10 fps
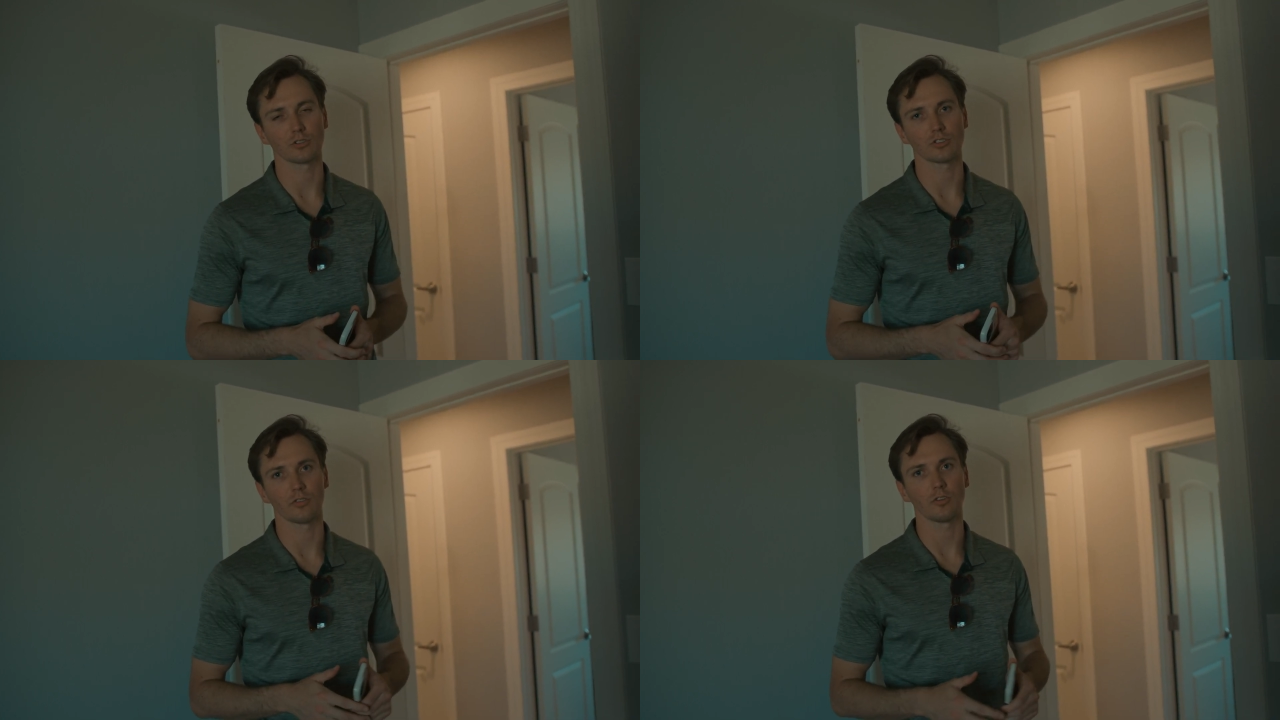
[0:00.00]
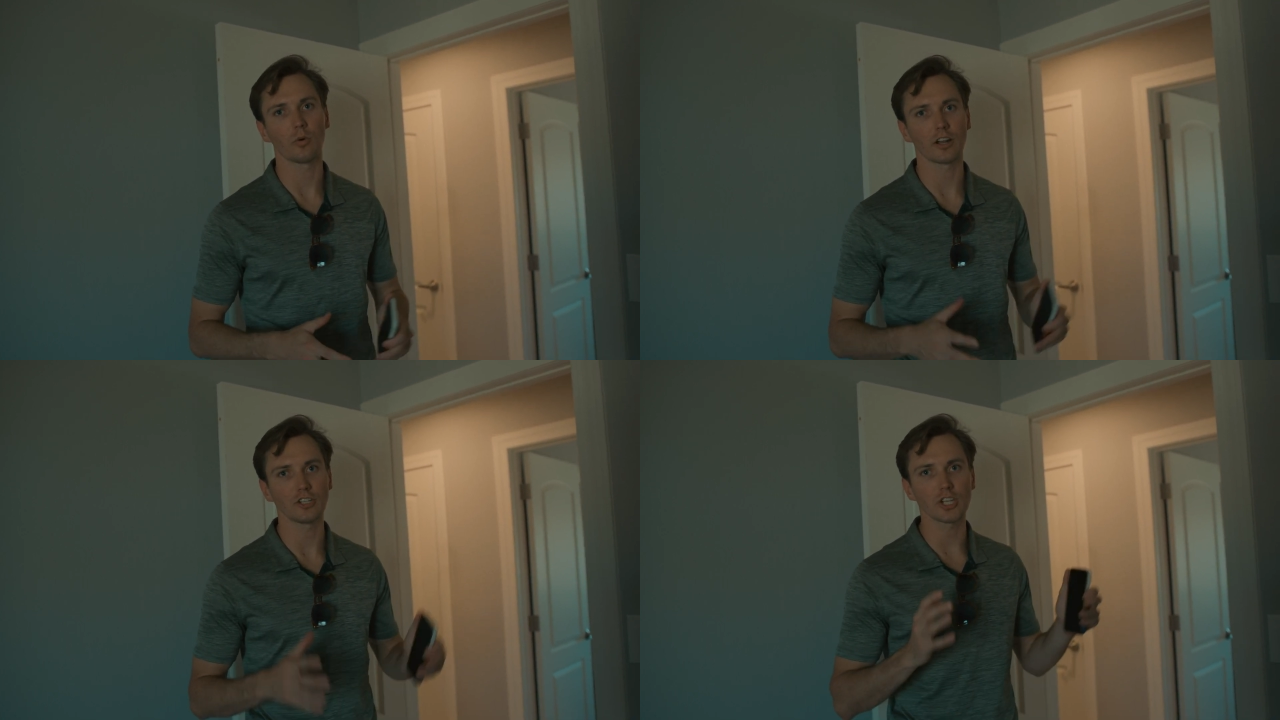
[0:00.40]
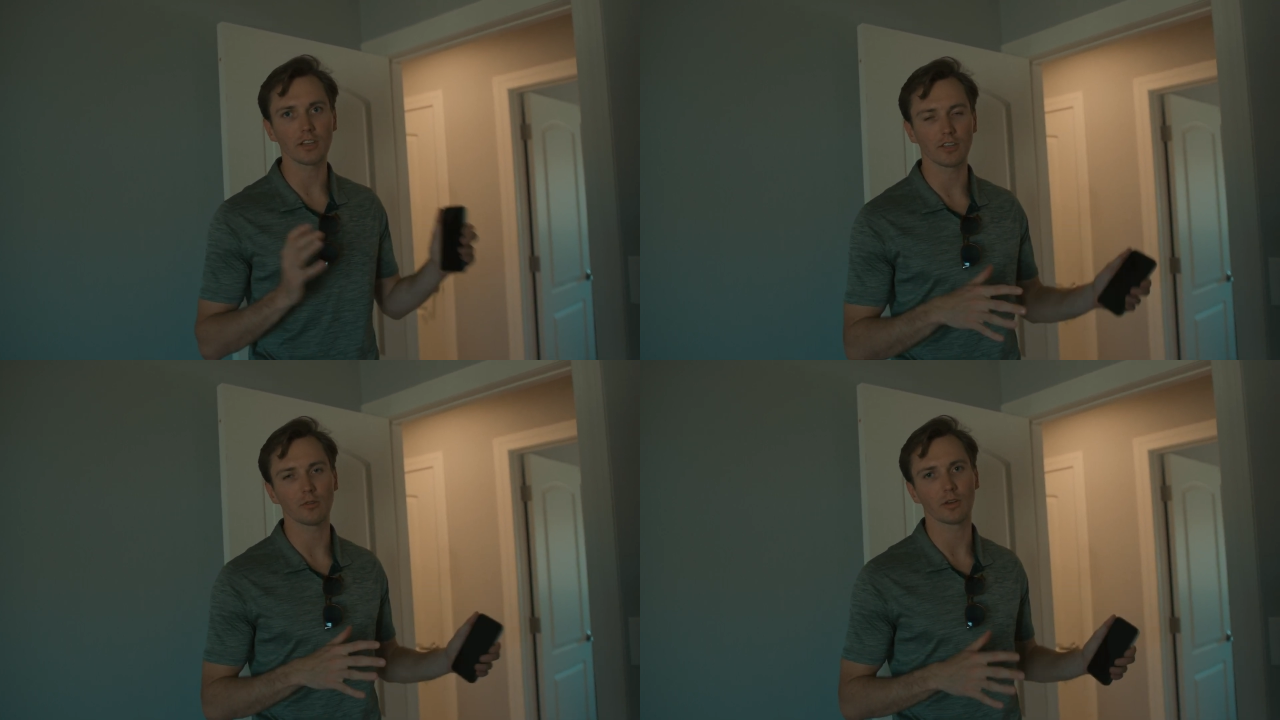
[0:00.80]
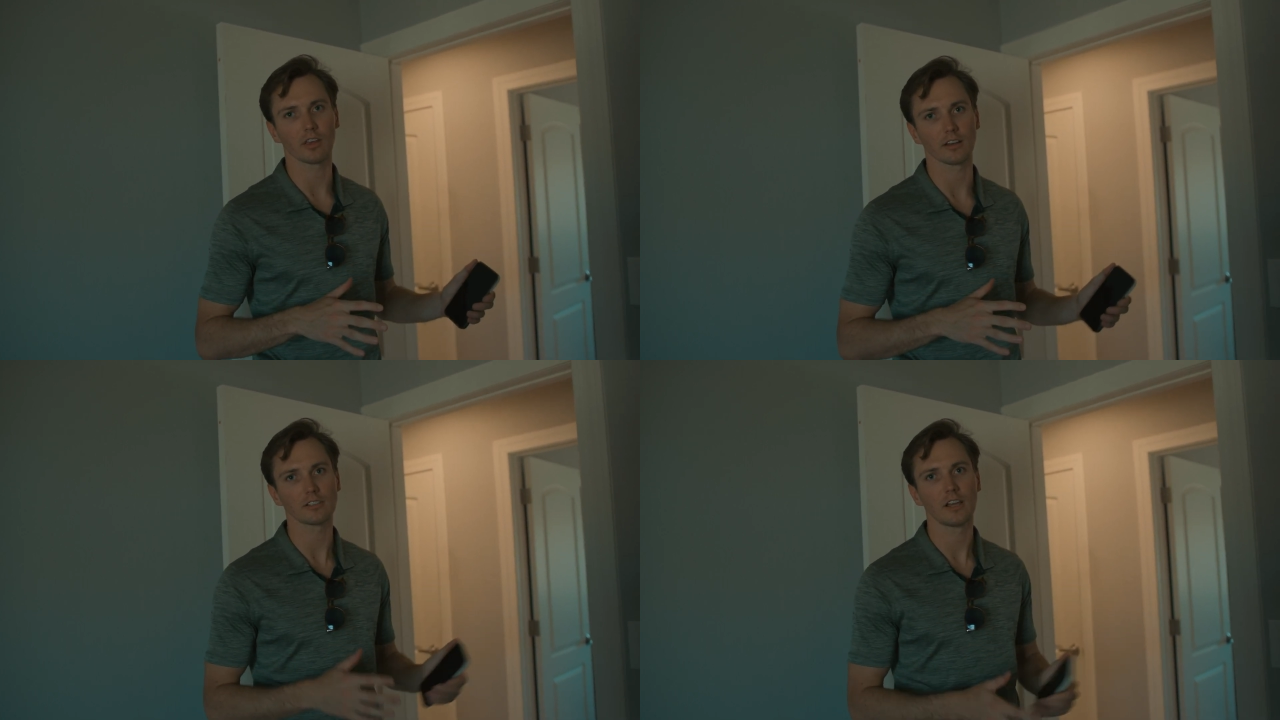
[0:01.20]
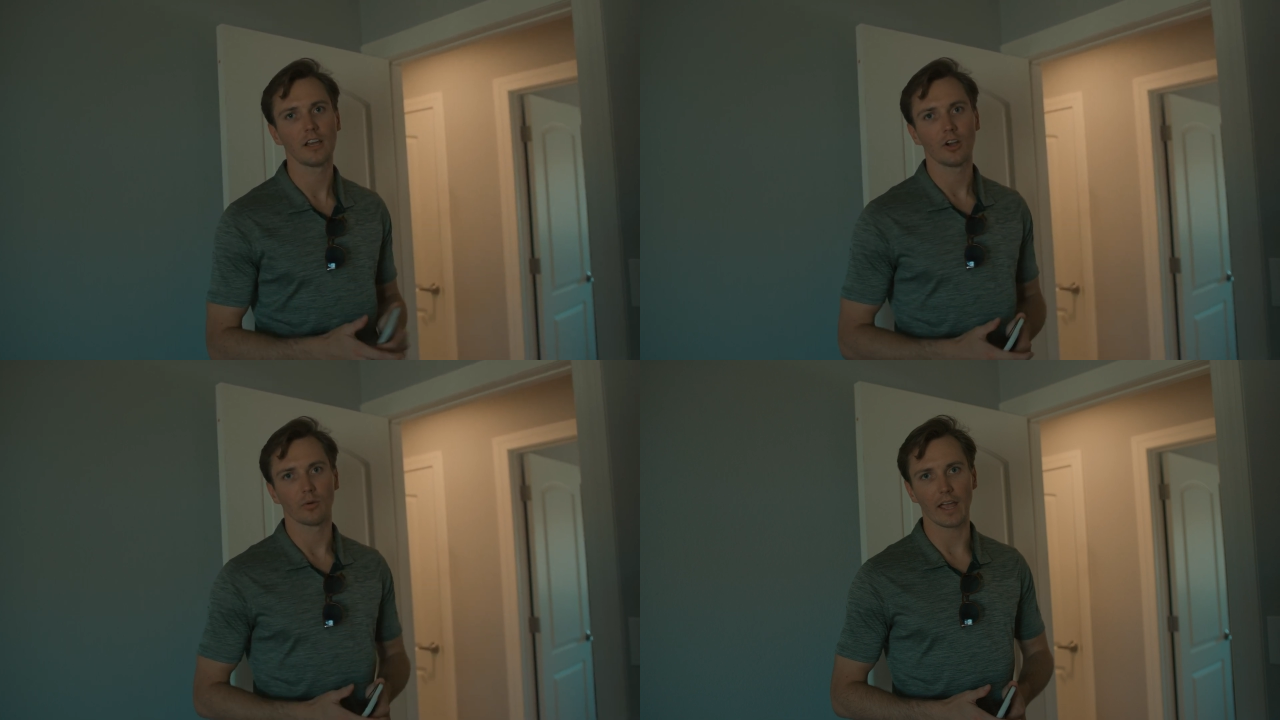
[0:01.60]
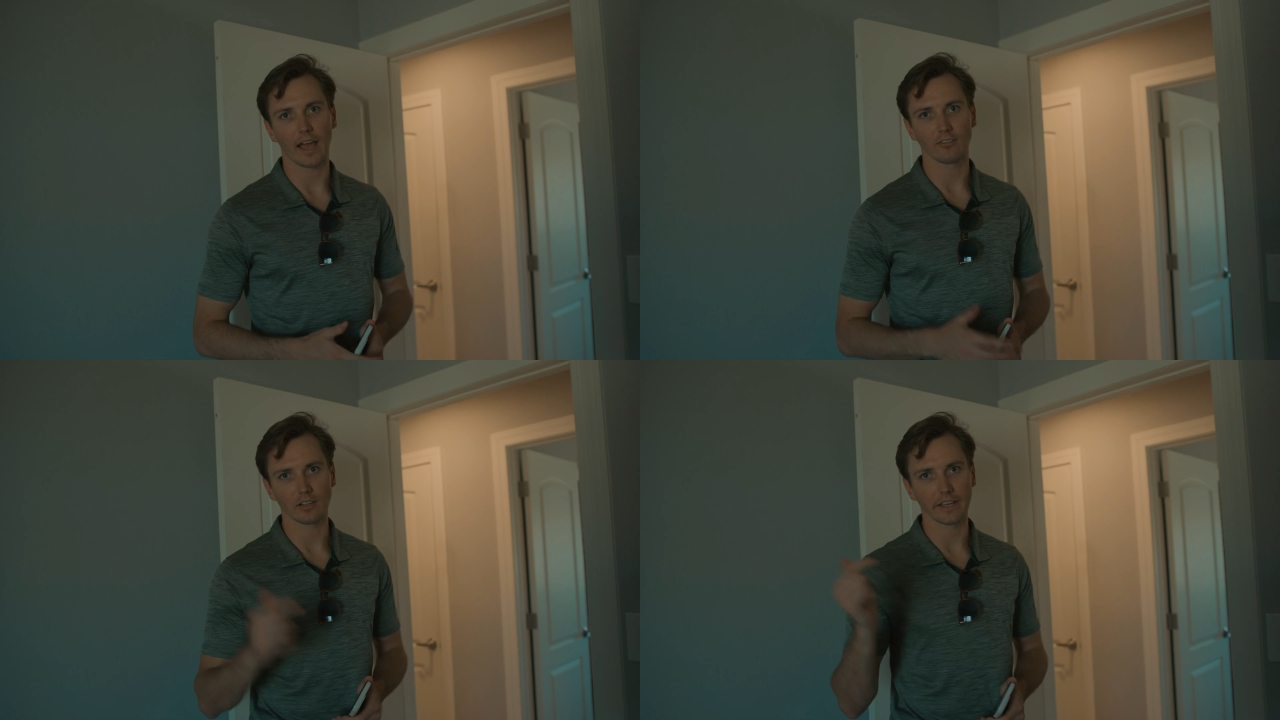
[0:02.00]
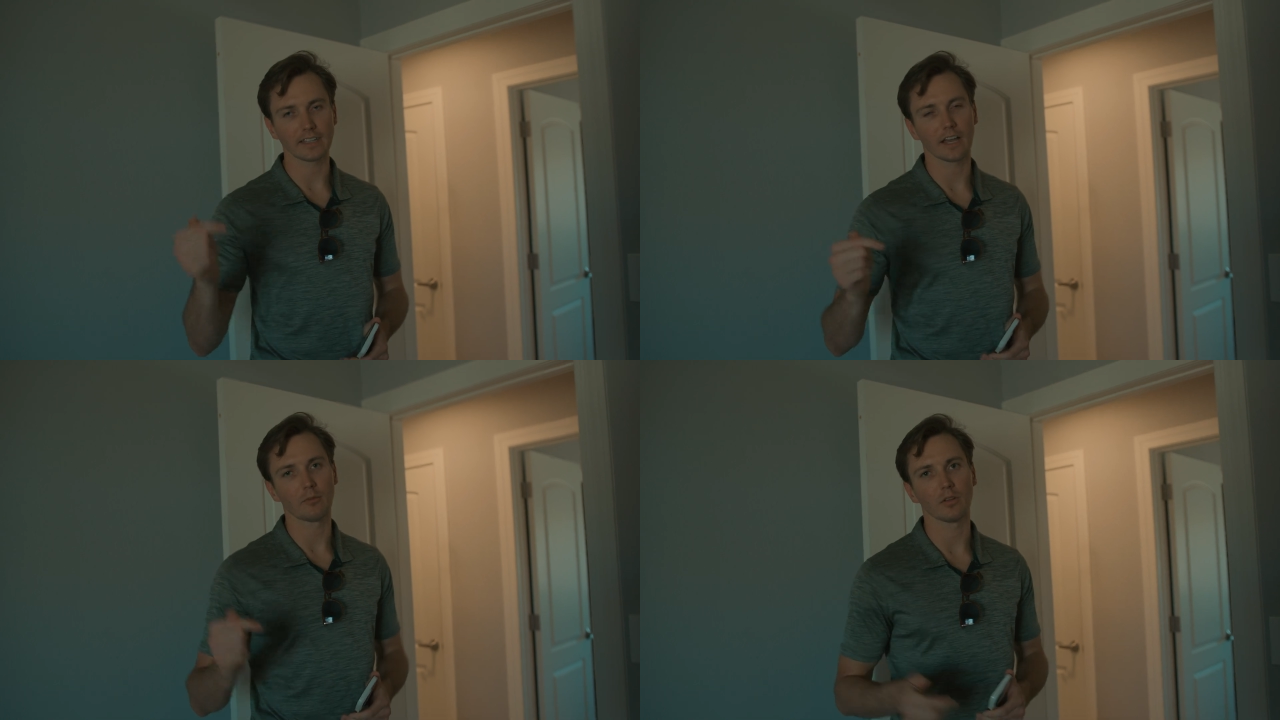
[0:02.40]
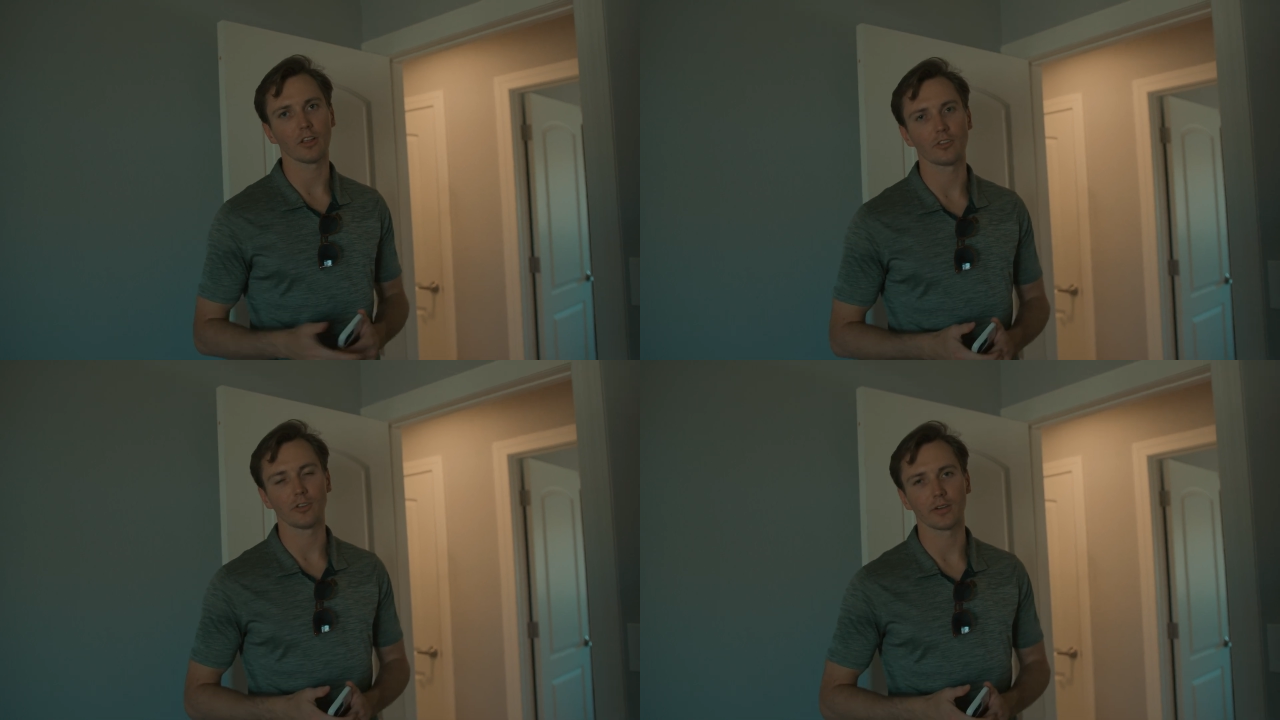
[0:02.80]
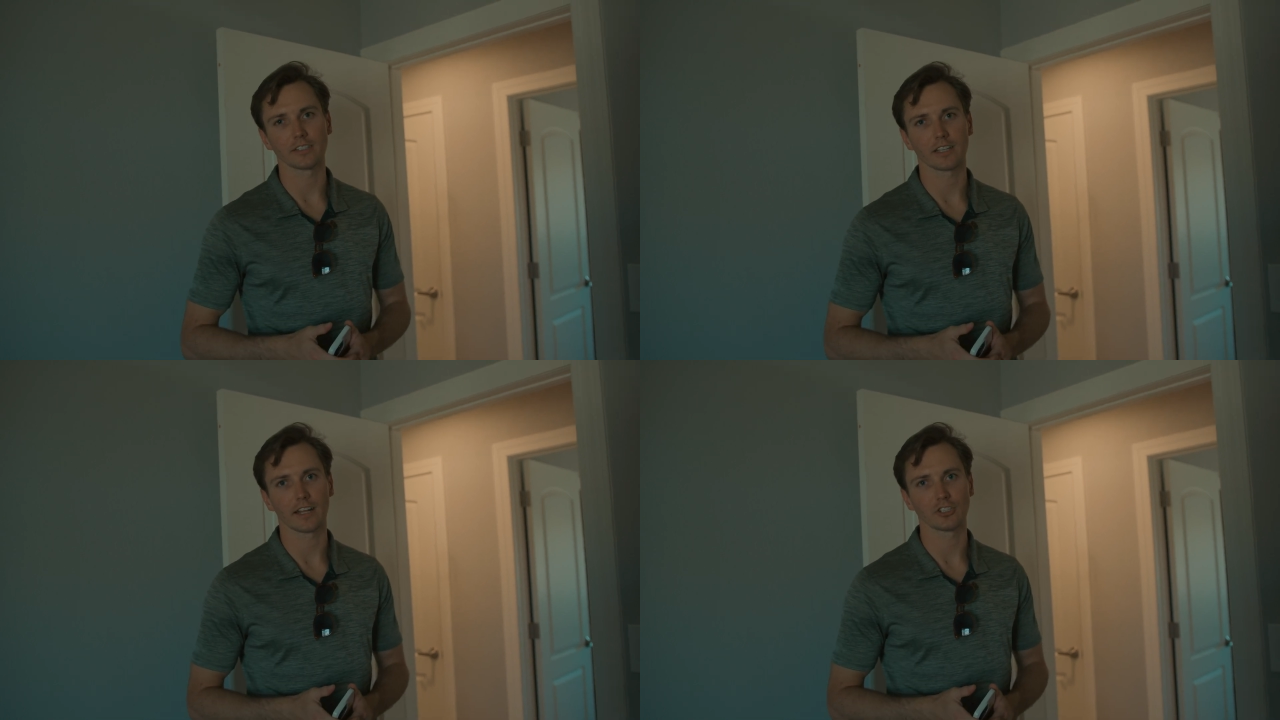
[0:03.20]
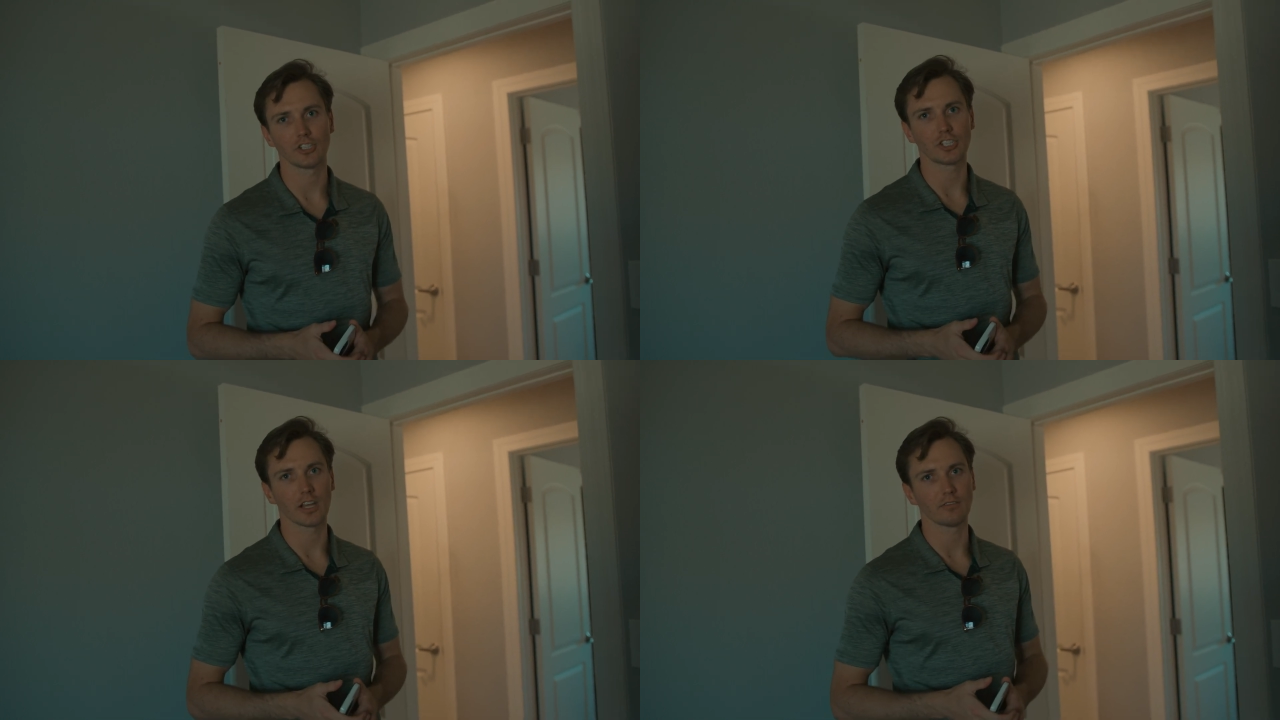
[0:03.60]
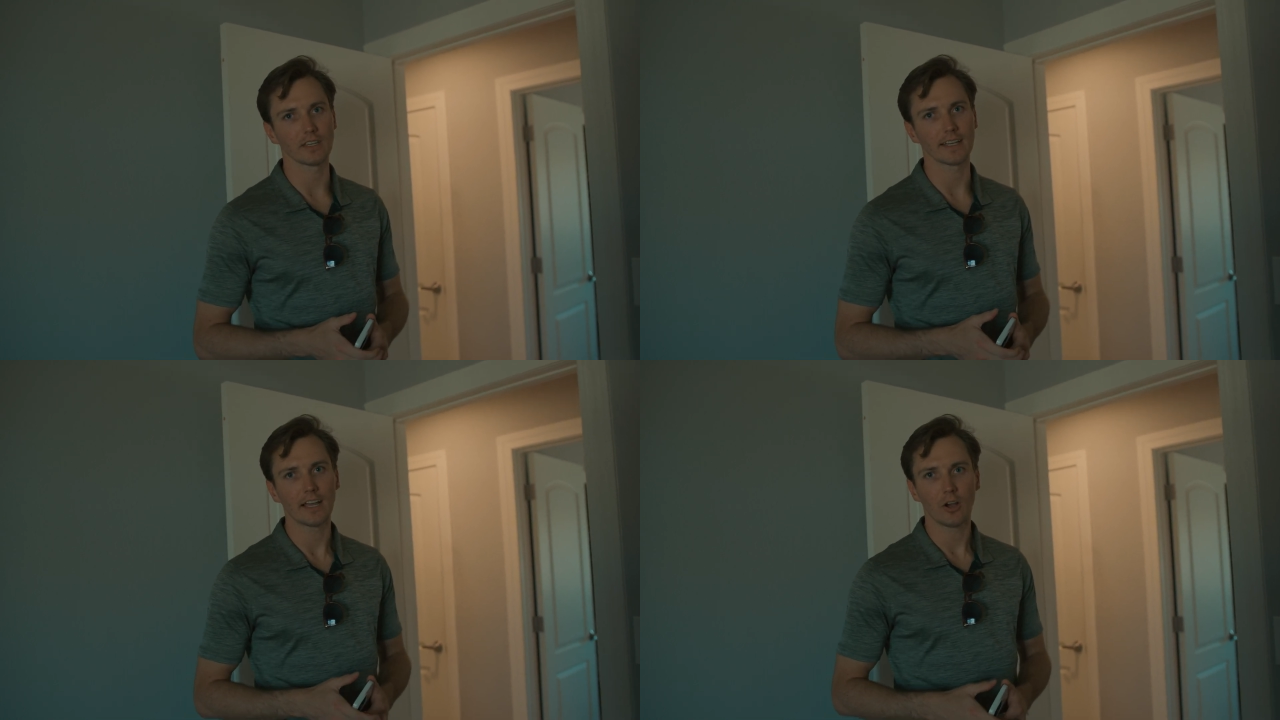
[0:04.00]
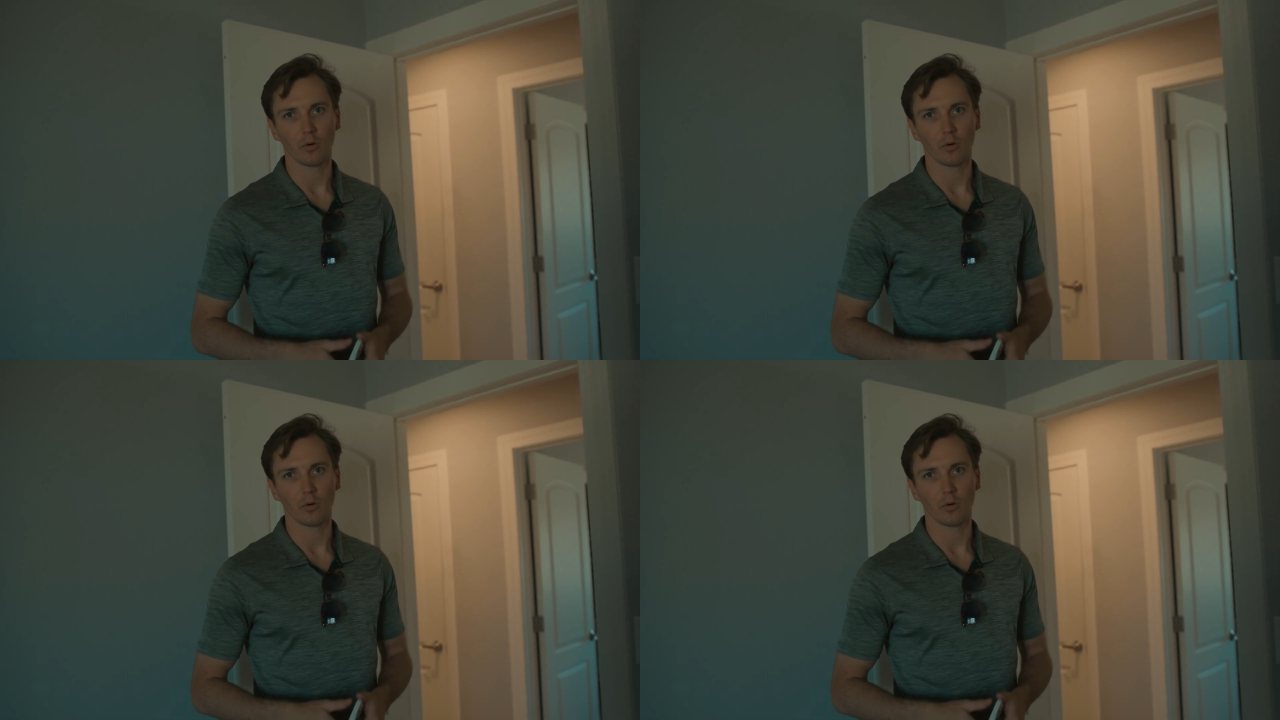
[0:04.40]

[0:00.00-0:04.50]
So if you want to JV with us, we have a link down below that you guys can actually JV.